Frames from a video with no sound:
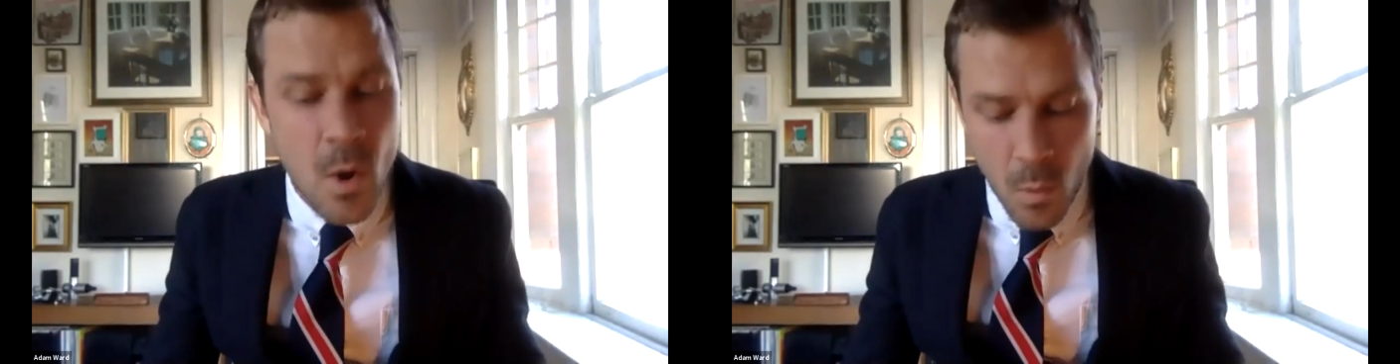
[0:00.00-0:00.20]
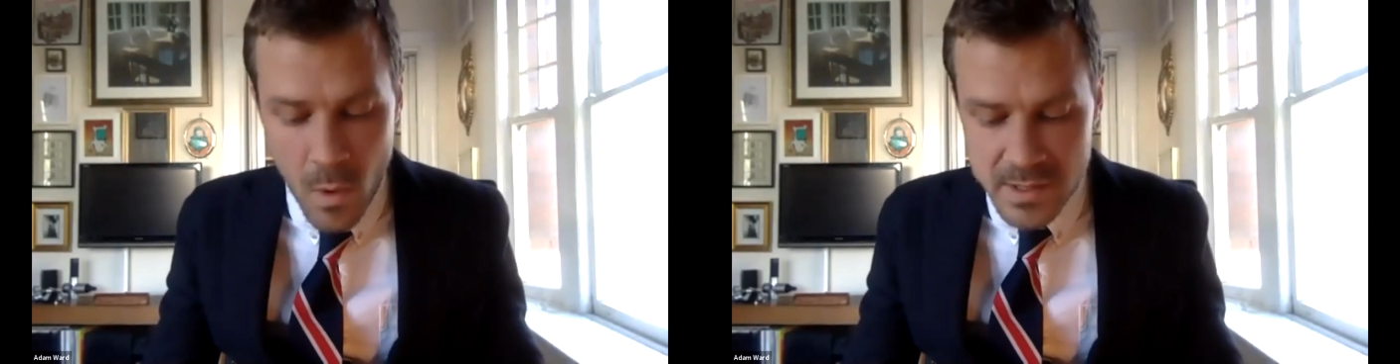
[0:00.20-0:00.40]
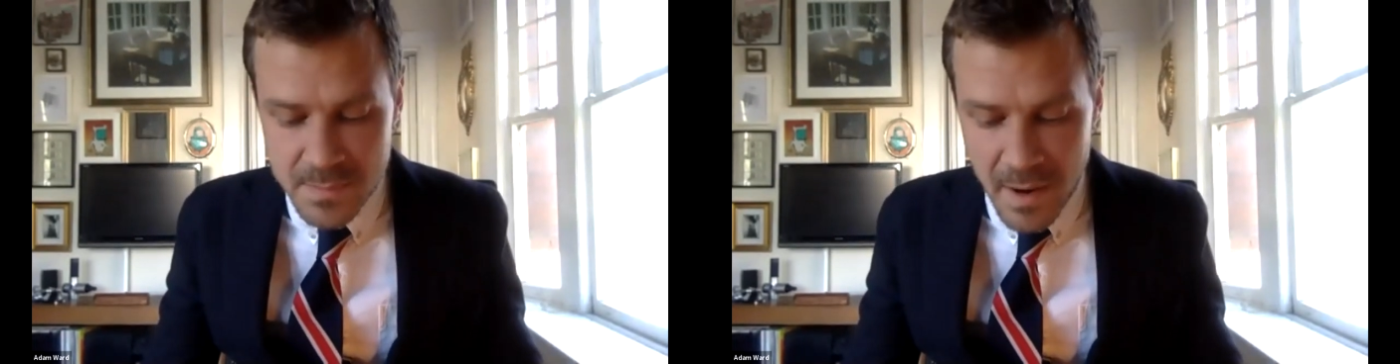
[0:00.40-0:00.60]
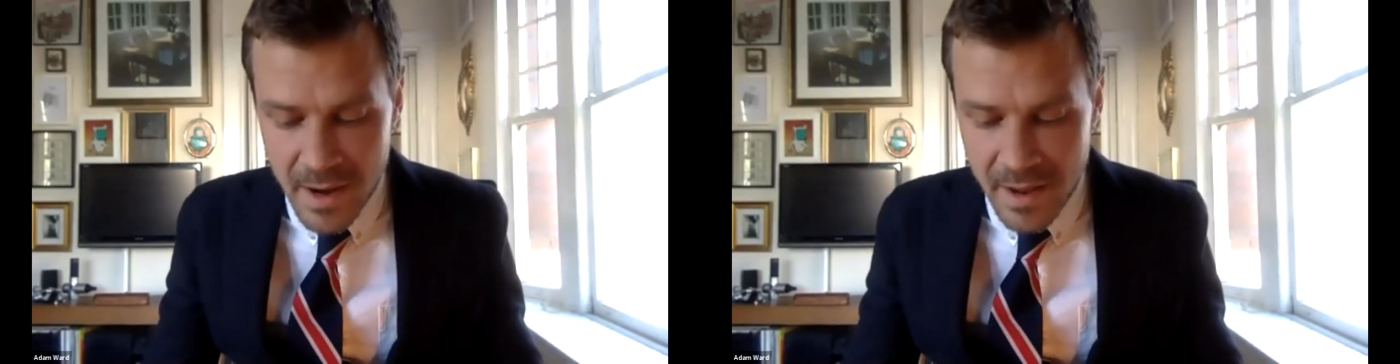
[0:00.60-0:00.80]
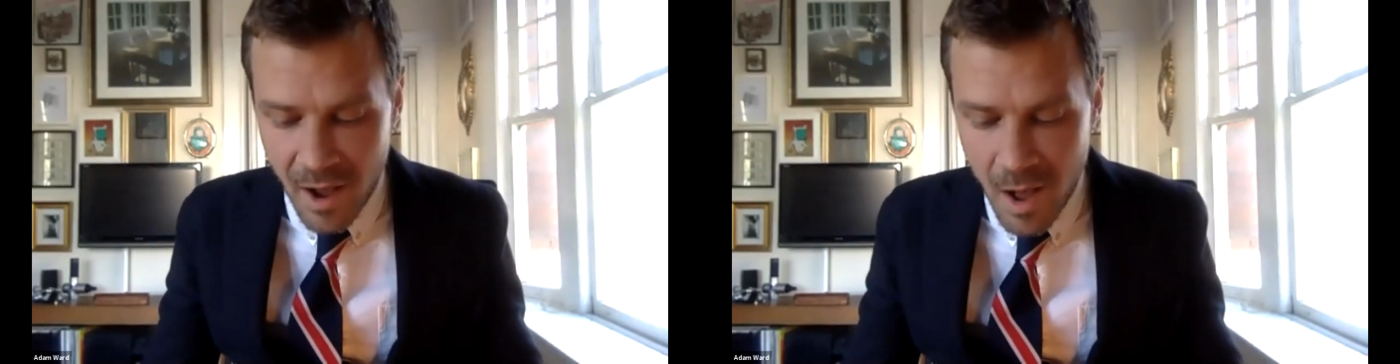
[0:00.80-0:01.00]
was by
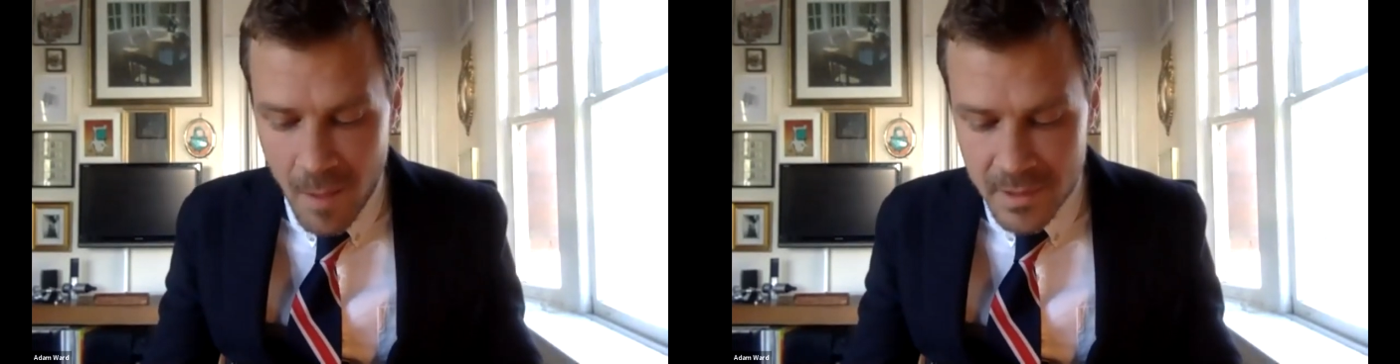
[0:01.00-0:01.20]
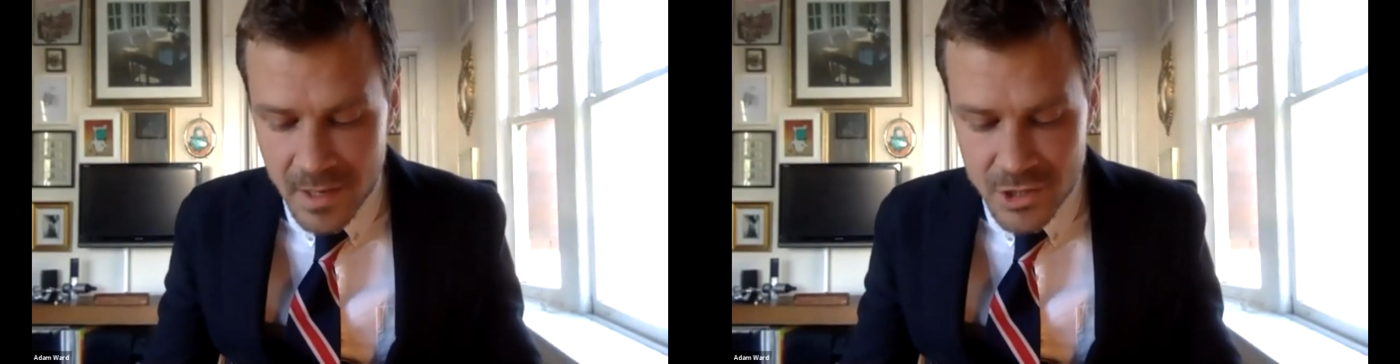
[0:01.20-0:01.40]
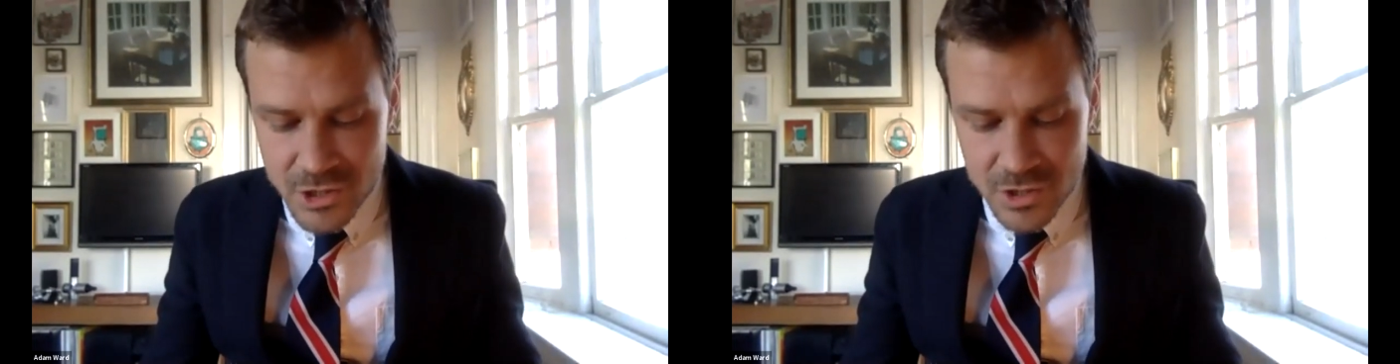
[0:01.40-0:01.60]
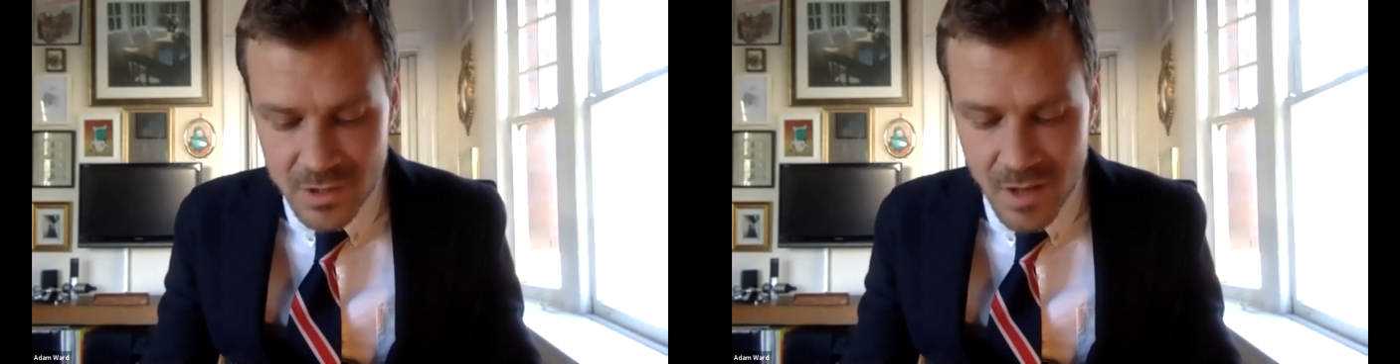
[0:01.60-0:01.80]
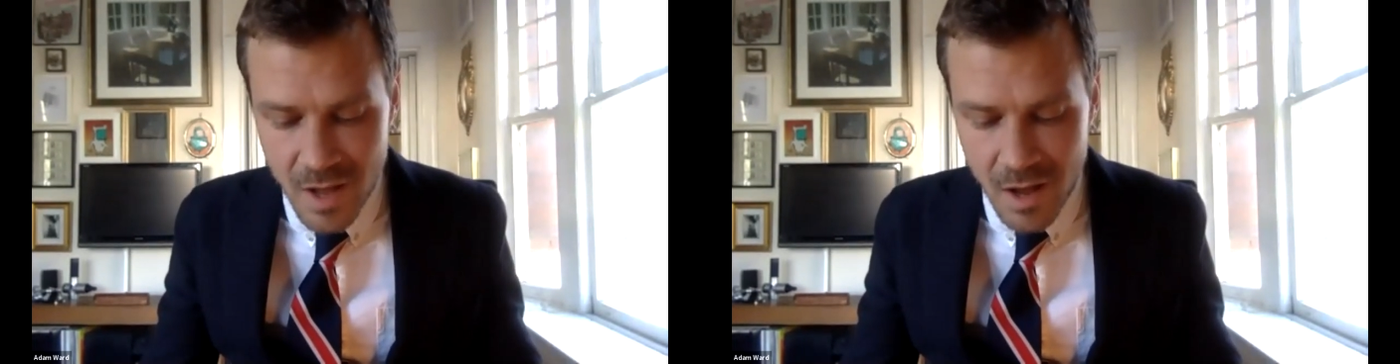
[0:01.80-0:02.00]
a
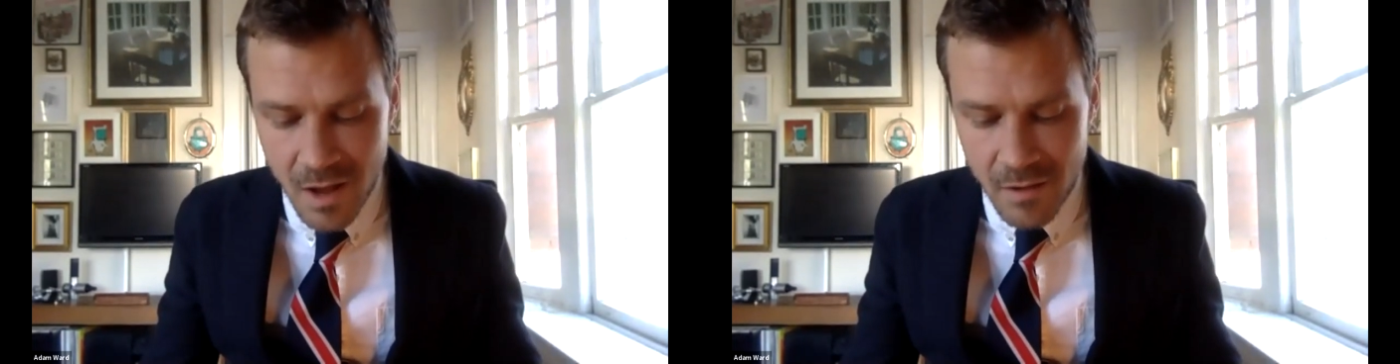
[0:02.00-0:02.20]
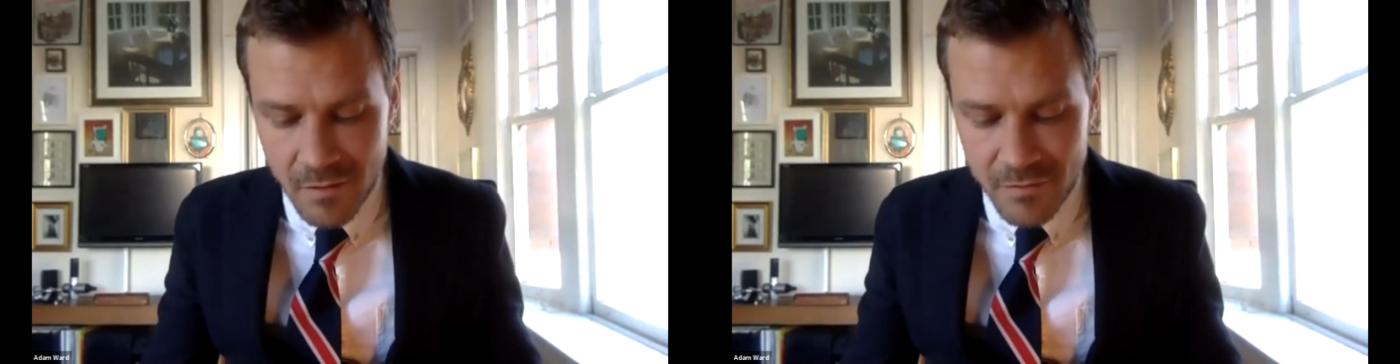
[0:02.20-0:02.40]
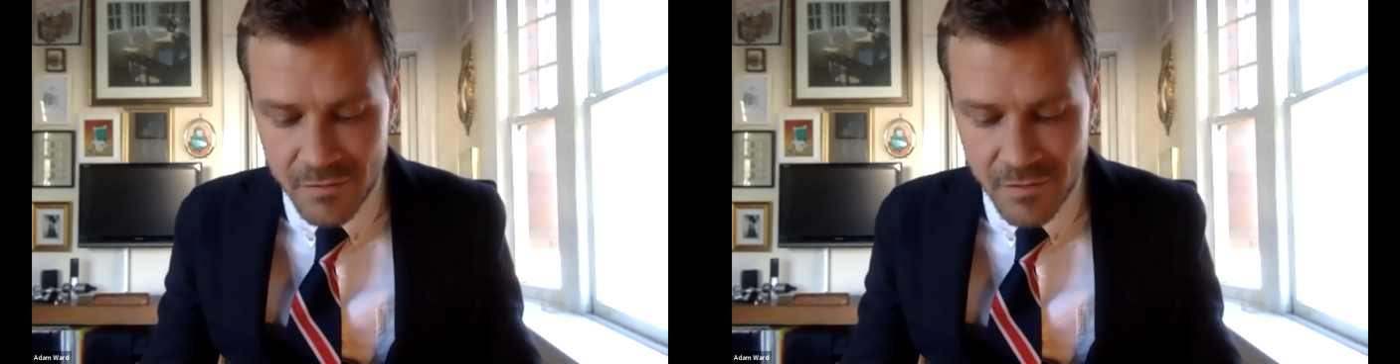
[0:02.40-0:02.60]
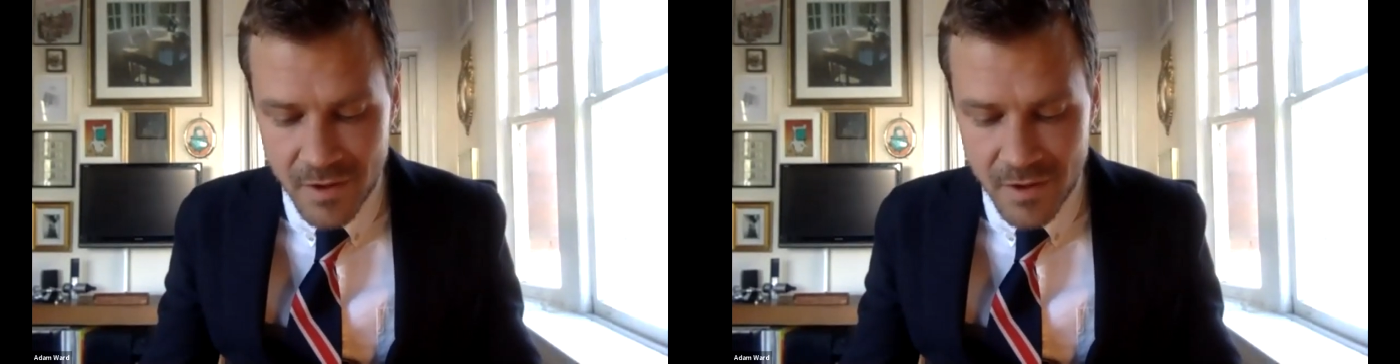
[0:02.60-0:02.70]
combination of